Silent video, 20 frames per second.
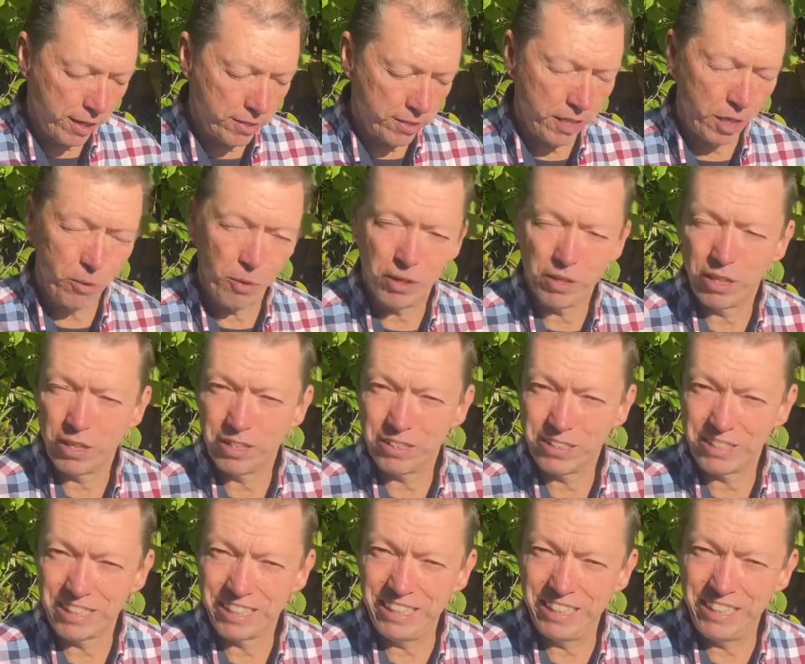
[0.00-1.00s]
They want nice
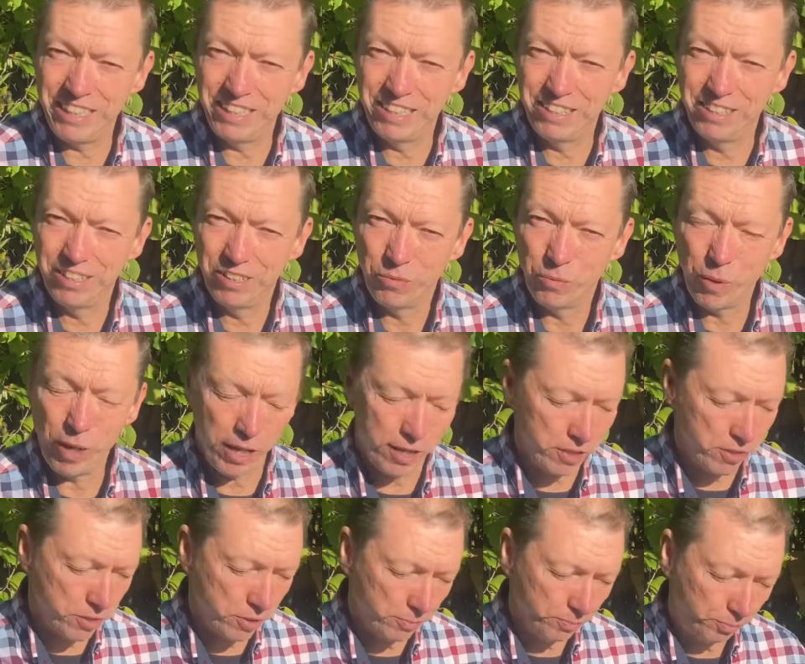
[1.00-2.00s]
clean
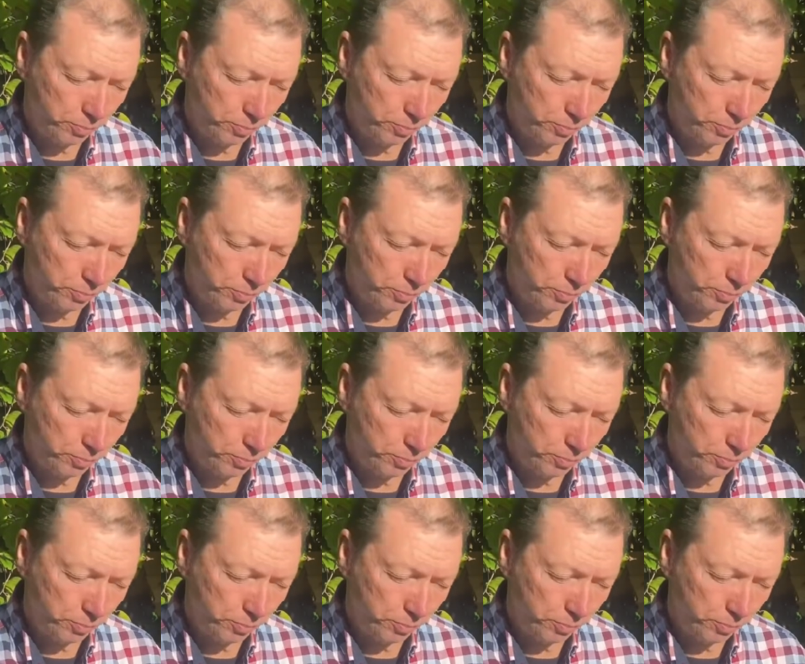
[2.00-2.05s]
wax.